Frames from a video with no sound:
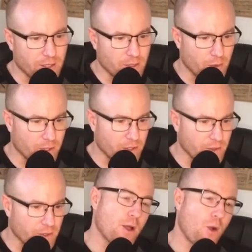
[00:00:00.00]
Twitter
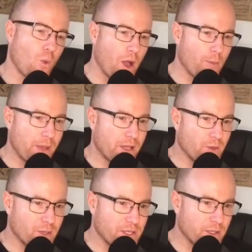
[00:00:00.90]
user. While Myka
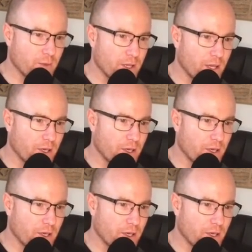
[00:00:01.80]
was hit with a lot of